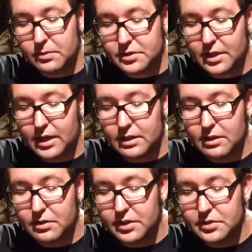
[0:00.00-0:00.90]
was saying, you
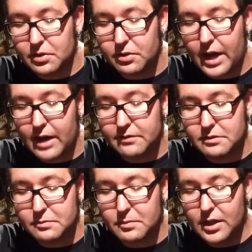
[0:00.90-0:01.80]
know, he sold out of
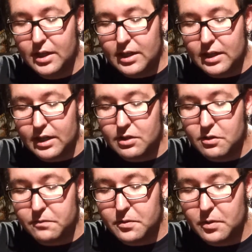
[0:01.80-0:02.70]
them. And I
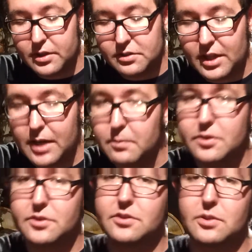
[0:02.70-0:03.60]
know a few other
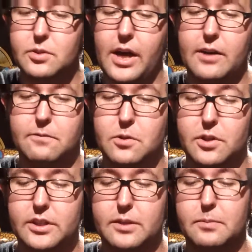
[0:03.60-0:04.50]
tables sold out of
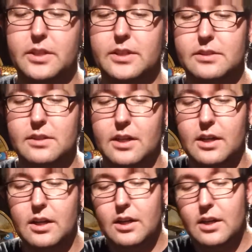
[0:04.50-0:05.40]
Orga because
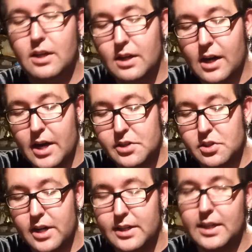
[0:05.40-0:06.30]
I
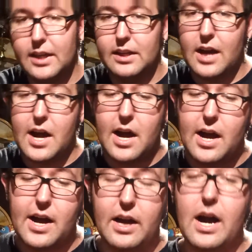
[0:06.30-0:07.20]
tried to get...
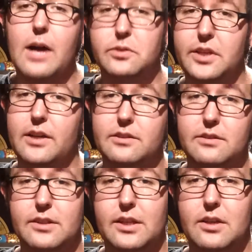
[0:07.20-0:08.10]
I was
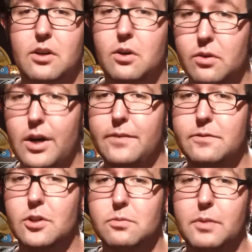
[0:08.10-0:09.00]
actually, you know, I
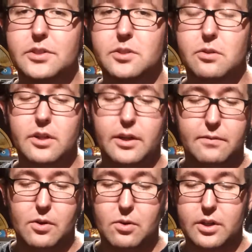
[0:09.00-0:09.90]
told my story
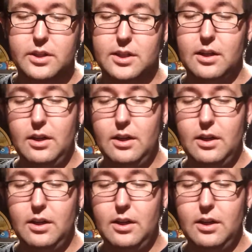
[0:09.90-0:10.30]
of the Orga.